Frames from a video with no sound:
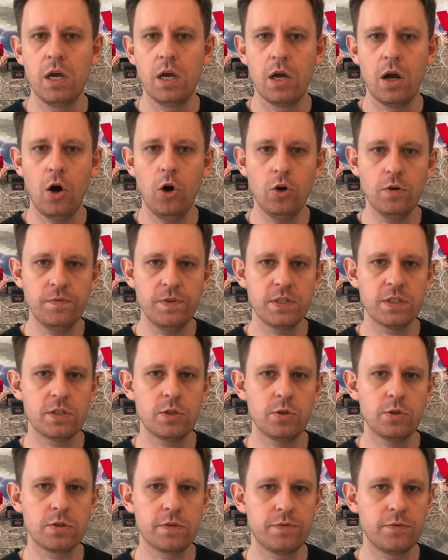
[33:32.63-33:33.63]

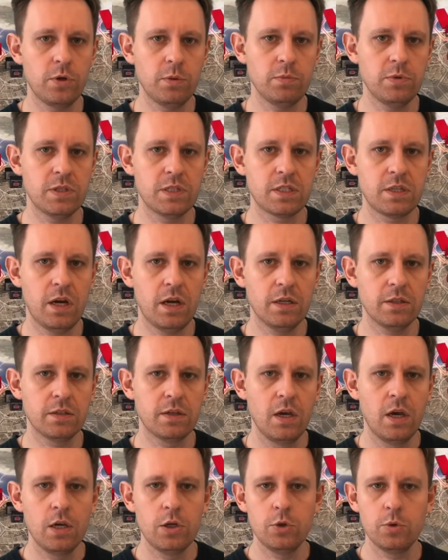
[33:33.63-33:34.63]
officers from the start.
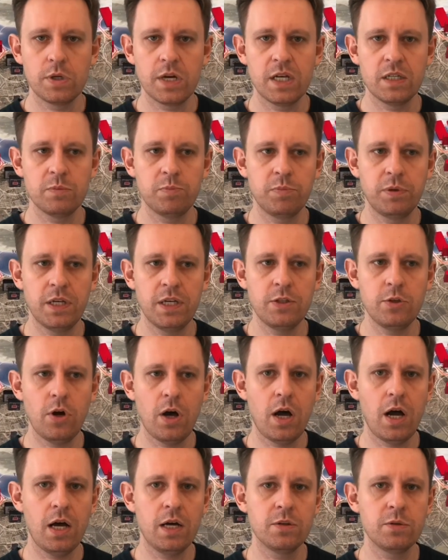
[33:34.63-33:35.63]
You can play the
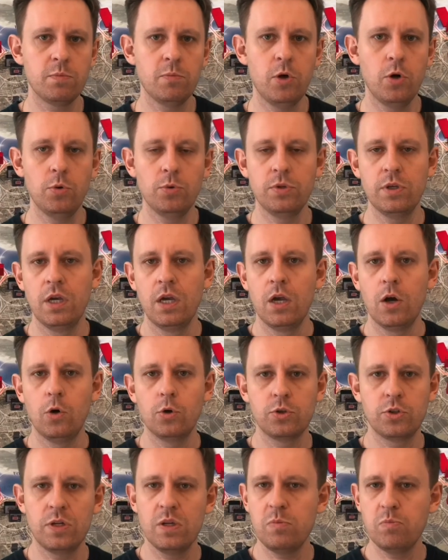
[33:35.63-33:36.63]
hard mode
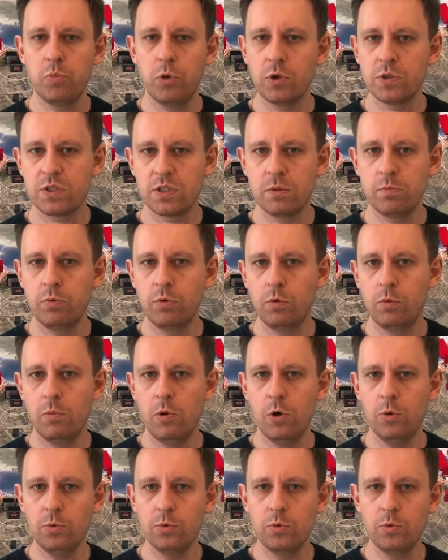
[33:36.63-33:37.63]
or the impossible
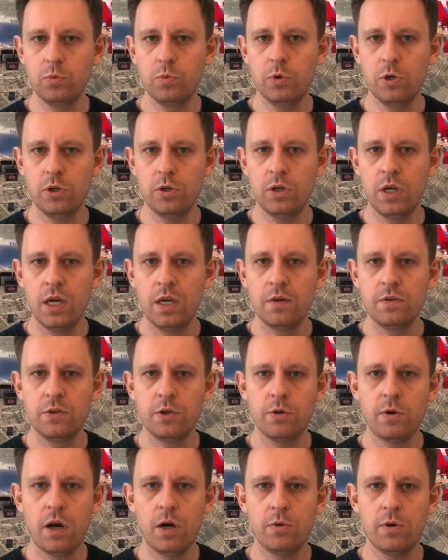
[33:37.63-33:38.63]
mode, where
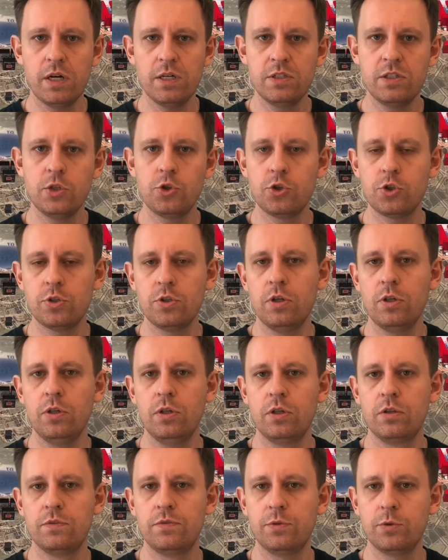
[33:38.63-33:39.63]
there are
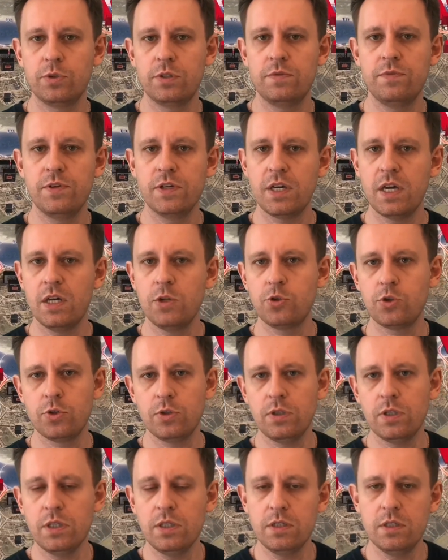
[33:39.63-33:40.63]
additional
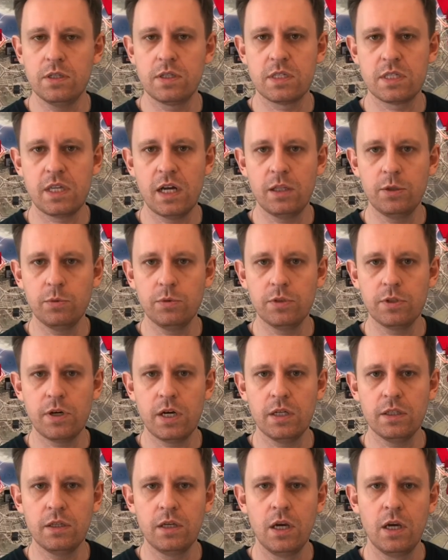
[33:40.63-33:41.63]
fortification in
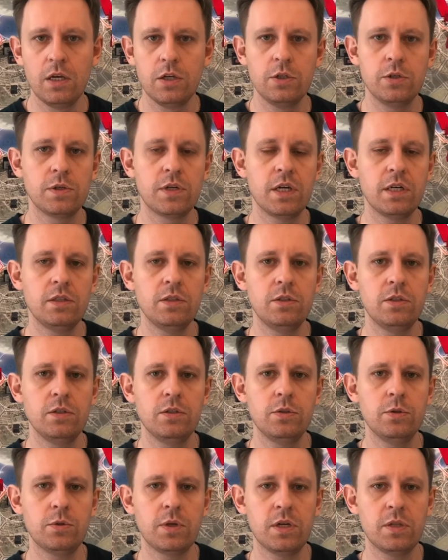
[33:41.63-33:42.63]
Stalingrad. You
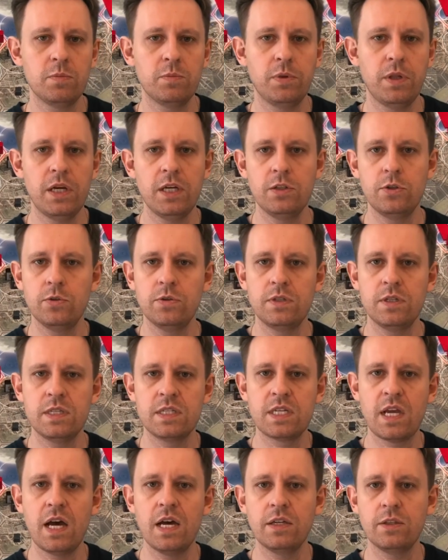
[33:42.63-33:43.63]
can play the
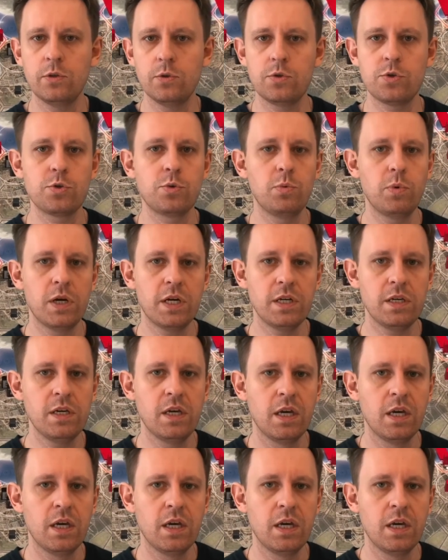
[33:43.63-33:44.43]
designer's way